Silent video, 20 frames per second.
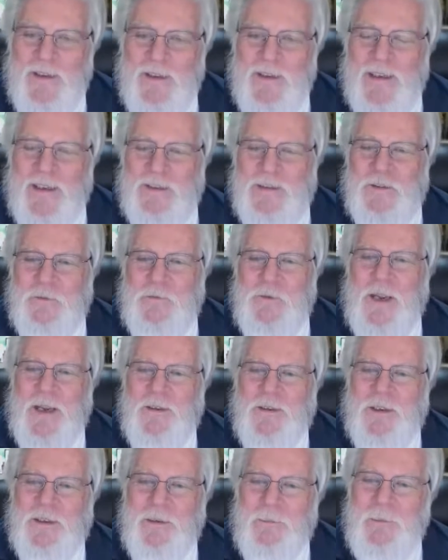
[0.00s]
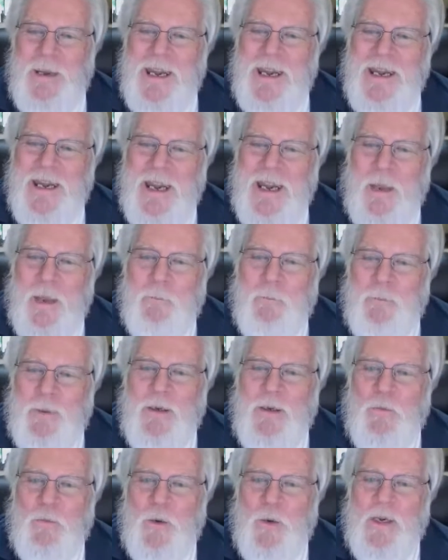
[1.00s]
is the fact that it may not
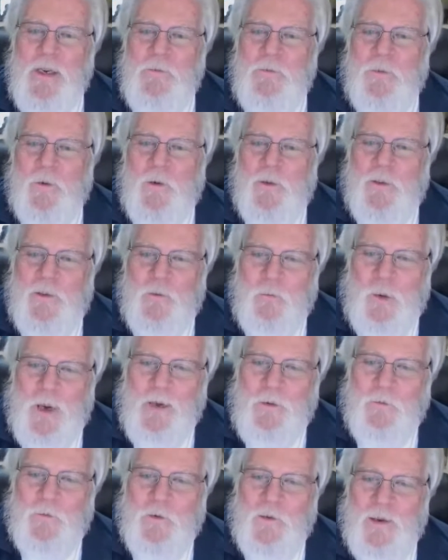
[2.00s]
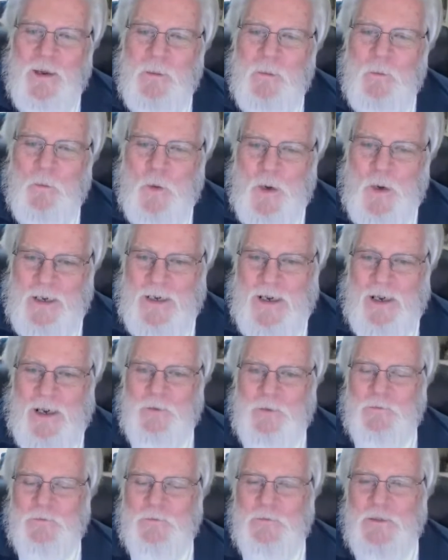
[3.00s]
be right for them right
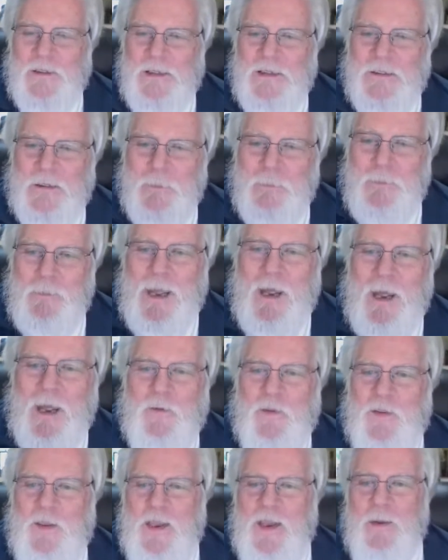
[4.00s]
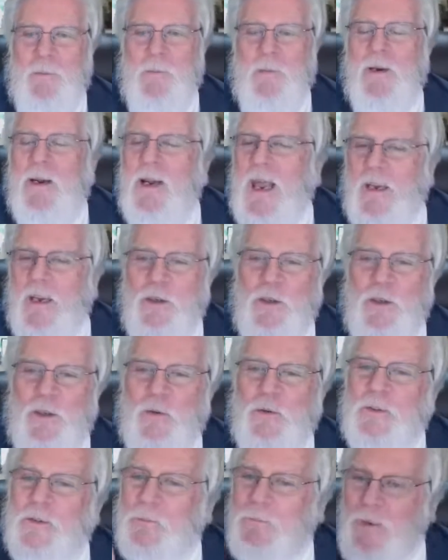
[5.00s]
now. It's about them, not you.
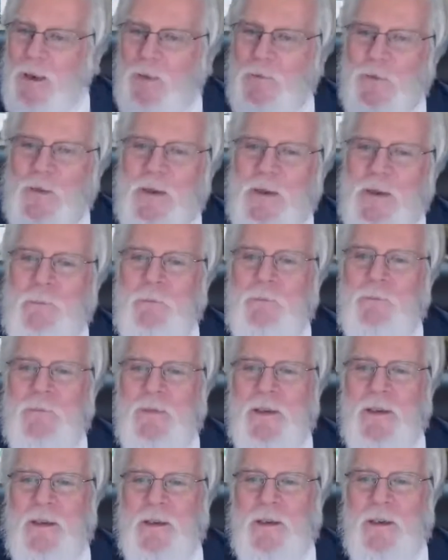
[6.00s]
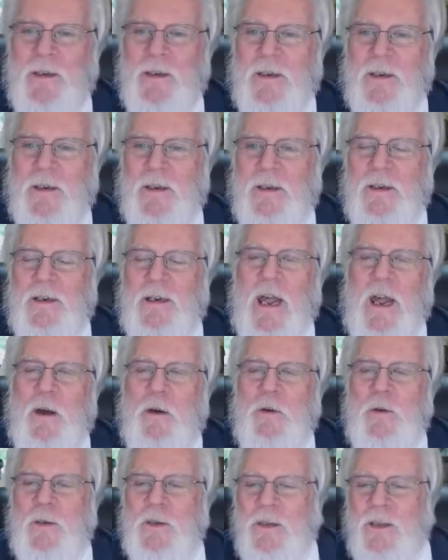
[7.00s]
It's about them.
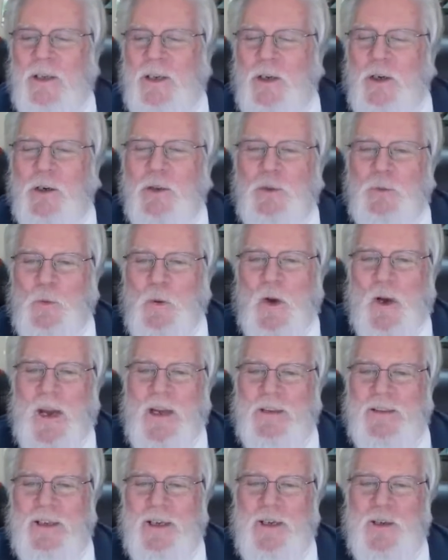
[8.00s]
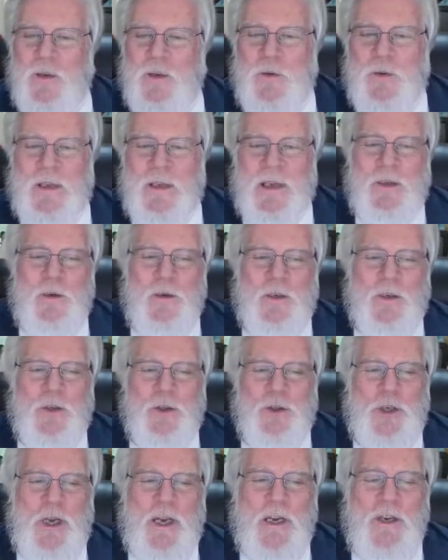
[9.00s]
Now, here's where I tell you that you can
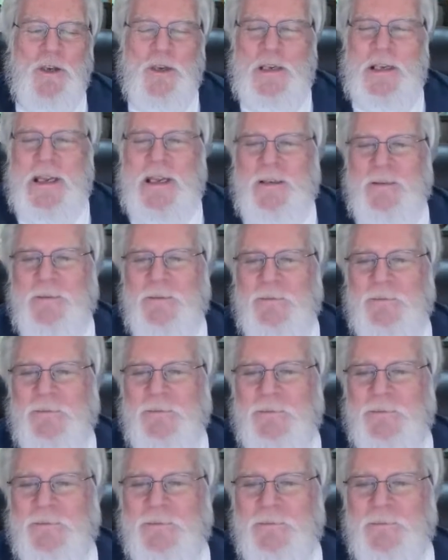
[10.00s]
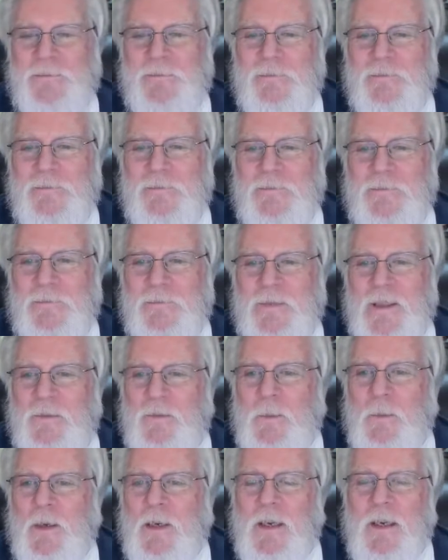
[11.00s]
change that. Give
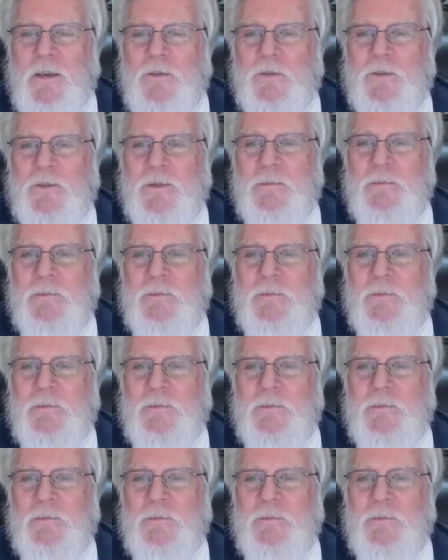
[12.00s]
them a gift.